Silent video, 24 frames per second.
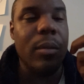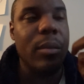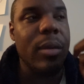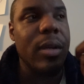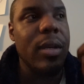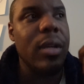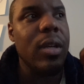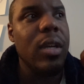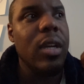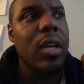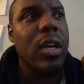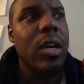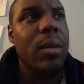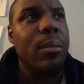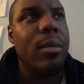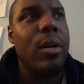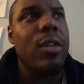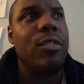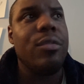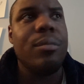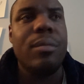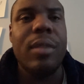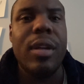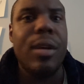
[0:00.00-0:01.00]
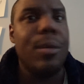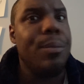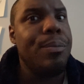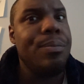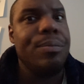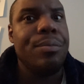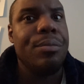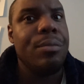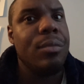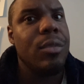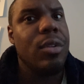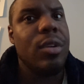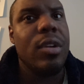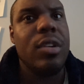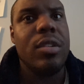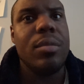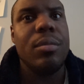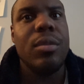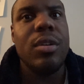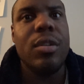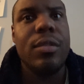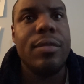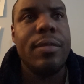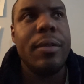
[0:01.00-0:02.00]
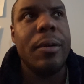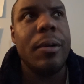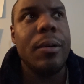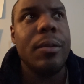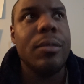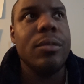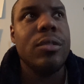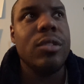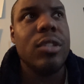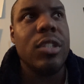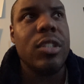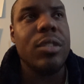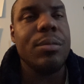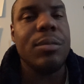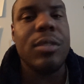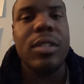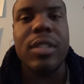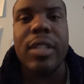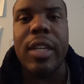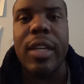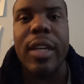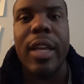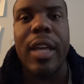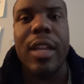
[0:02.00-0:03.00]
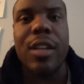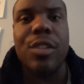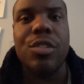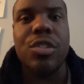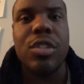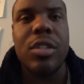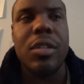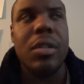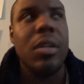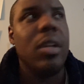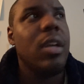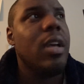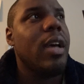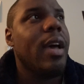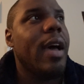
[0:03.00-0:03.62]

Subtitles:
But apart from that, you get some good phones, get some good technology.